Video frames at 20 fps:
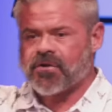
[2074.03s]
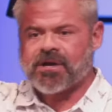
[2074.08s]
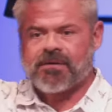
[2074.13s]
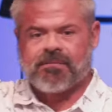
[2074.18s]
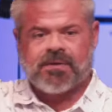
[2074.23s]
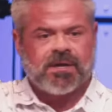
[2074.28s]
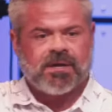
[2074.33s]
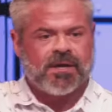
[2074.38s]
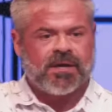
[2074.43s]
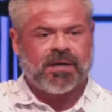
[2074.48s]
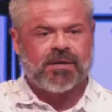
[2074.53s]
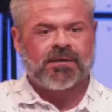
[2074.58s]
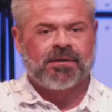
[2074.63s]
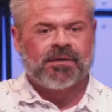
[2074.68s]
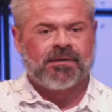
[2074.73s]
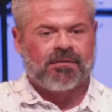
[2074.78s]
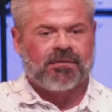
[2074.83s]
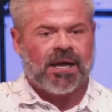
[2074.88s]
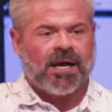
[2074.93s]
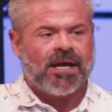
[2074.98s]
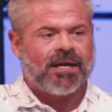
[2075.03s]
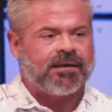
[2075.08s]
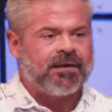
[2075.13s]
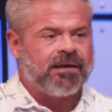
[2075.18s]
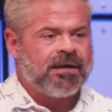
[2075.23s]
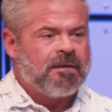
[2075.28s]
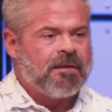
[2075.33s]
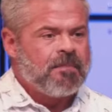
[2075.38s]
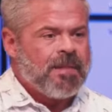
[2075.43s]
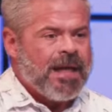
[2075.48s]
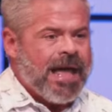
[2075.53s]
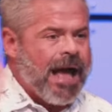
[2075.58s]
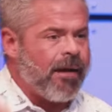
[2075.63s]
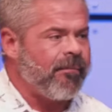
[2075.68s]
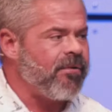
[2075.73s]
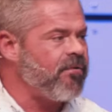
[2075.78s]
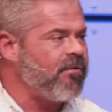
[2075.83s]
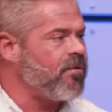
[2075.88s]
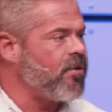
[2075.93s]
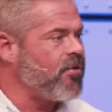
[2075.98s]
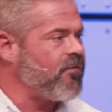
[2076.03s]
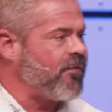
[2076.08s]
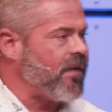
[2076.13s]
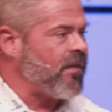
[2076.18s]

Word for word: for community, right? How many of you have